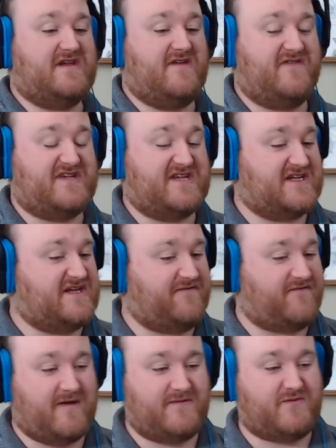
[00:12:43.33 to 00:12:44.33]
if it's 60
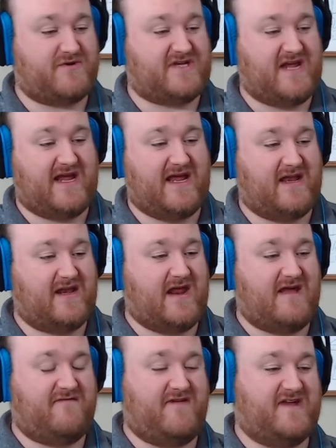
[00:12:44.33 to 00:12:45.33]
frames per second,
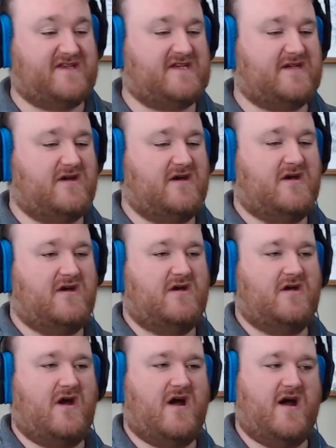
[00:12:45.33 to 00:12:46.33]
if it's
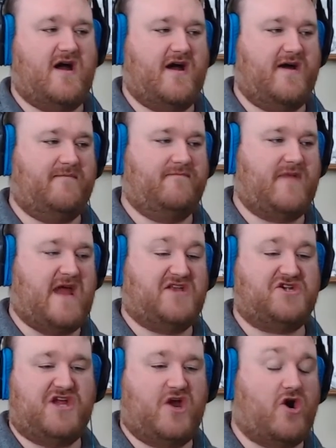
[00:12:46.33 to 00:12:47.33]

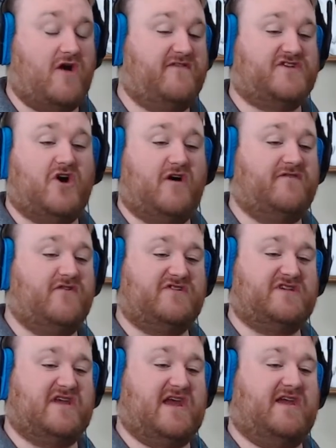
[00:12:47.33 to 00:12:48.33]
HDR, if it's all of those
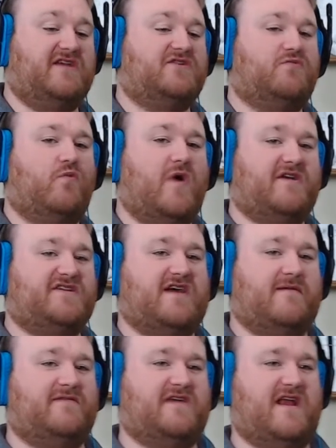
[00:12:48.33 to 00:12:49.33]
things while
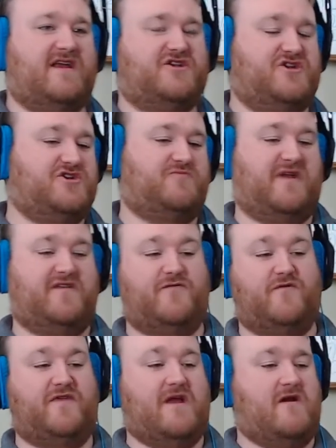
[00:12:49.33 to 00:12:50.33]
simultaneously just being through
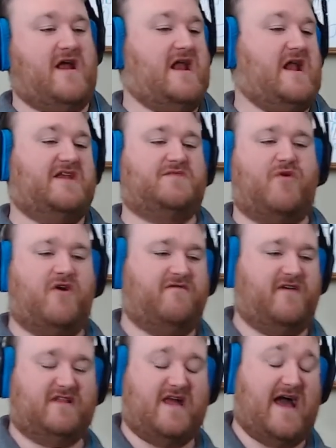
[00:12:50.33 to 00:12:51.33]
the internet and it's
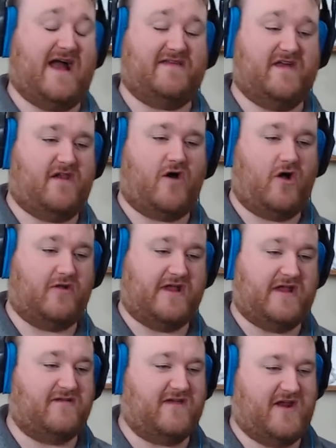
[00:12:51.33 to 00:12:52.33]
perfect lag, then I'll
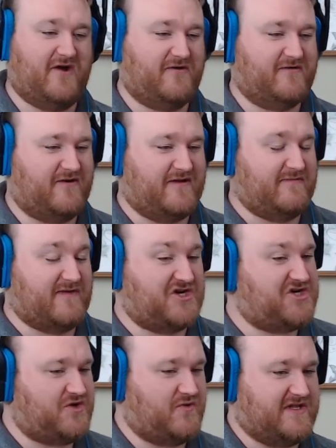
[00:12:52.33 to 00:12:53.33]
eat my
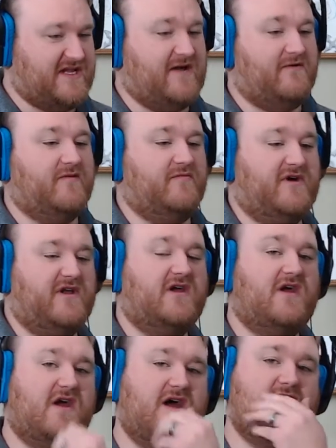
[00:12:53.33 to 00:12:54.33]
shoe on that one. But
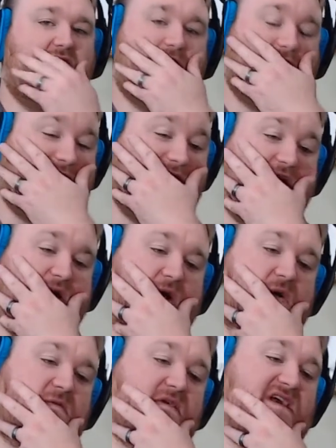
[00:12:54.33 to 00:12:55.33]
I don't
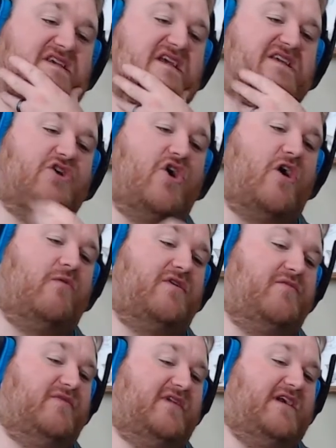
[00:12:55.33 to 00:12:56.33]
know. It's a hard one to
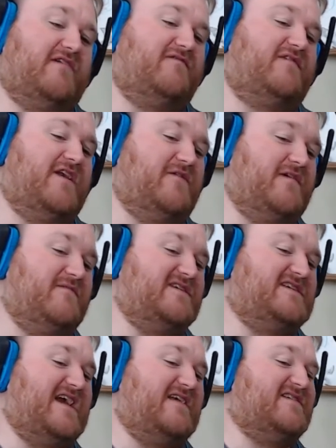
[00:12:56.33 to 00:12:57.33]
believe. They've been
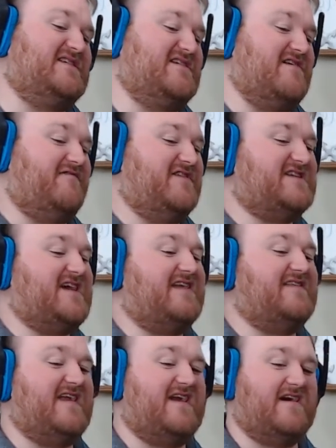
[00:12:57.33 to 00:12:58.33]
saying this stuff. It's like
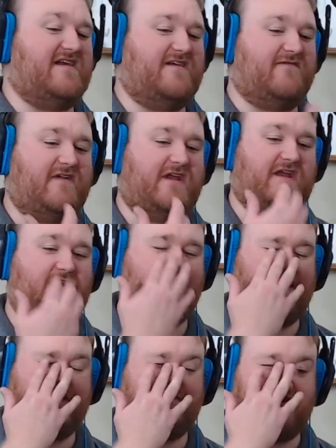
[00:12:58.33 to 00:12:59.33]
the the
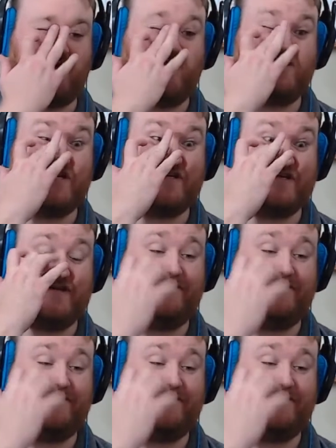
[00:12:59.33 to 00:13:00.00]
game Star Citizen